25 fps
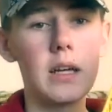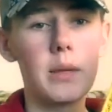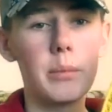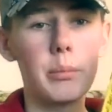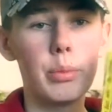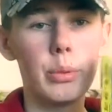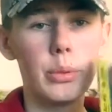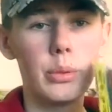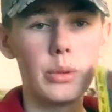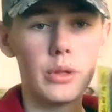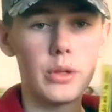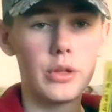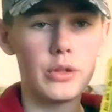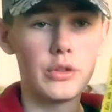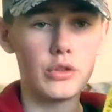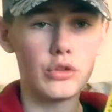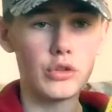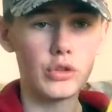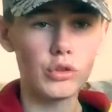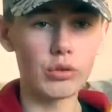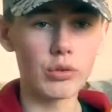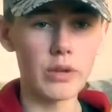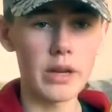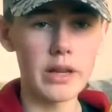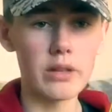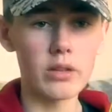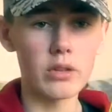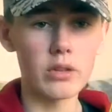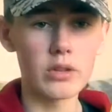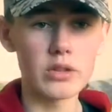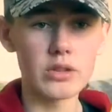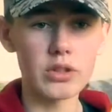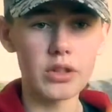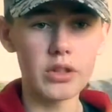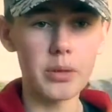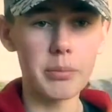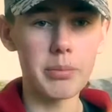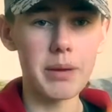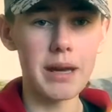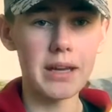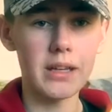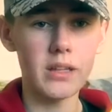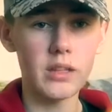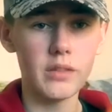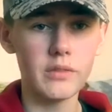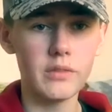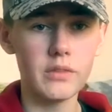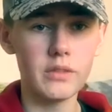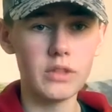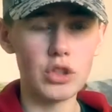Put on trailers, on the back
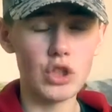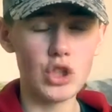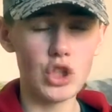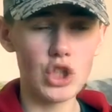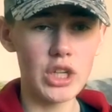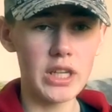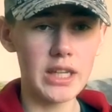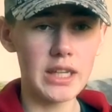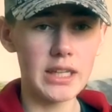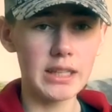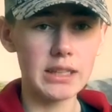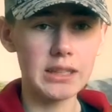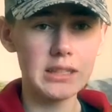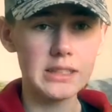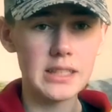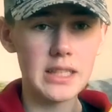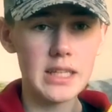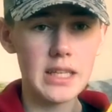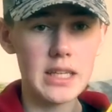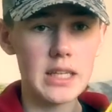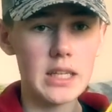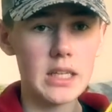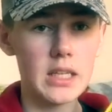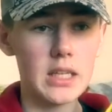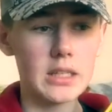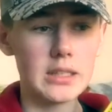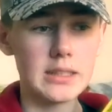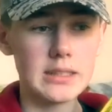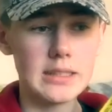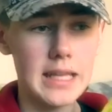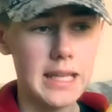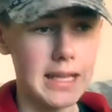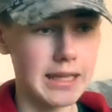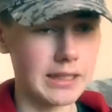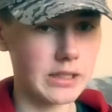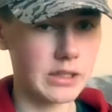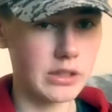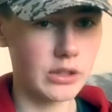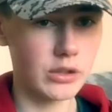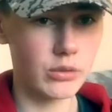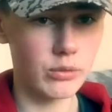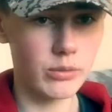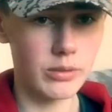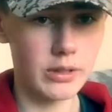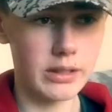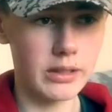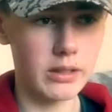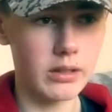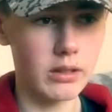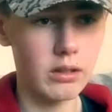of jigs, Texas
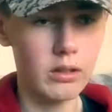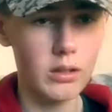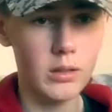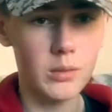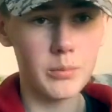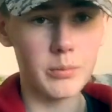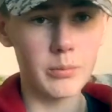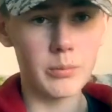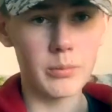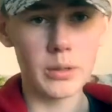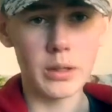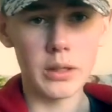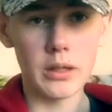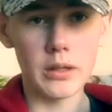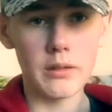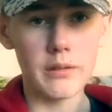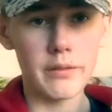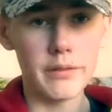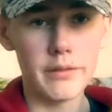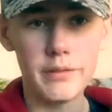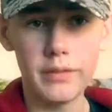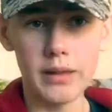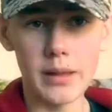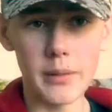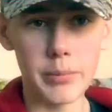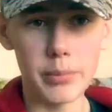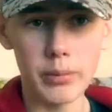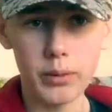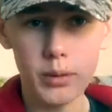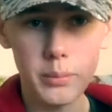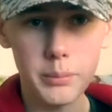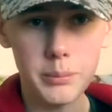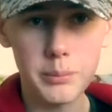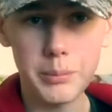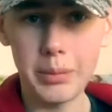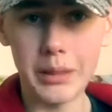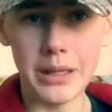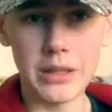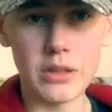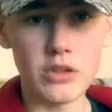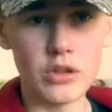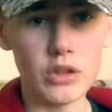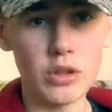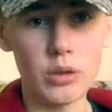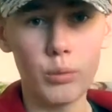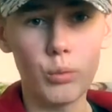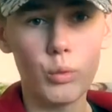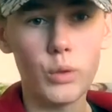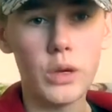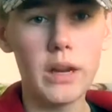rig them, flip them, pitch
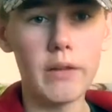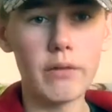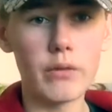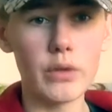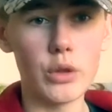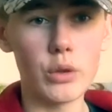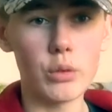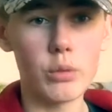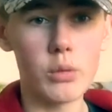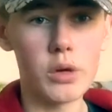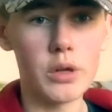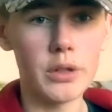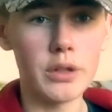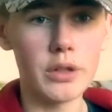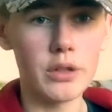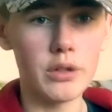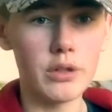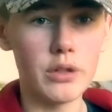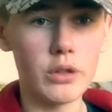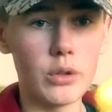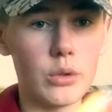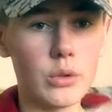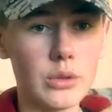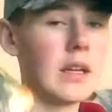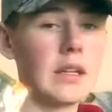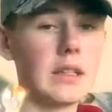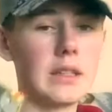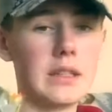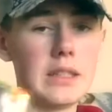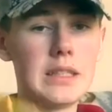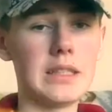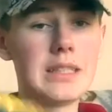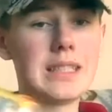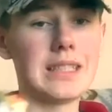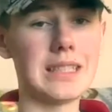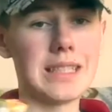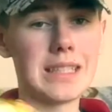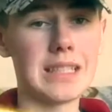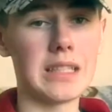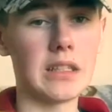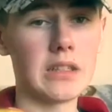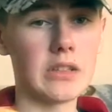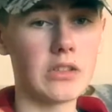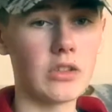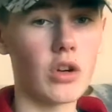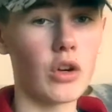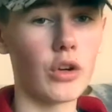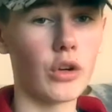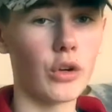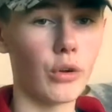them, whatever you want to do. These
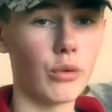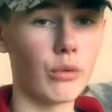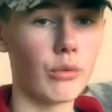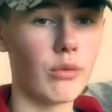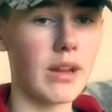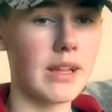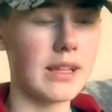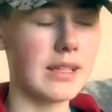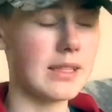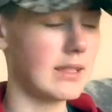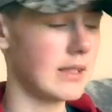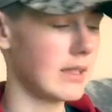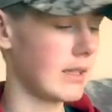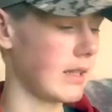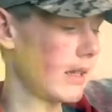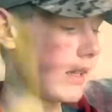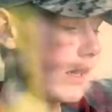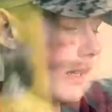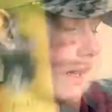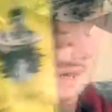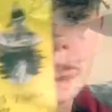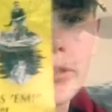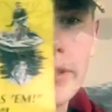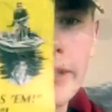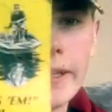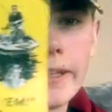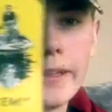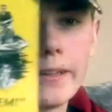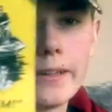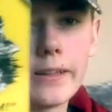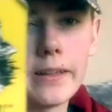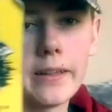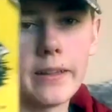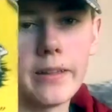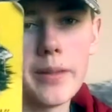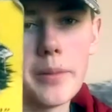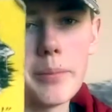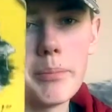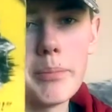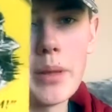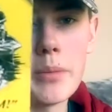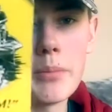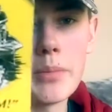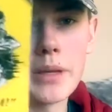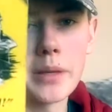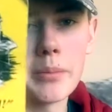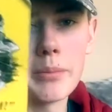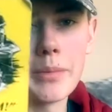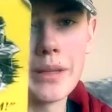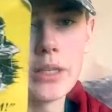things are great. Can't forget the
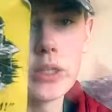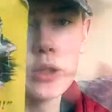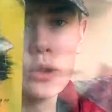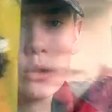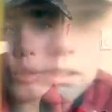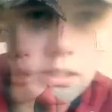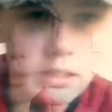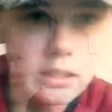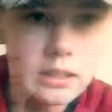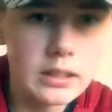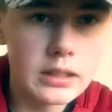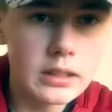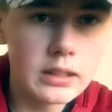Mimic Minnows.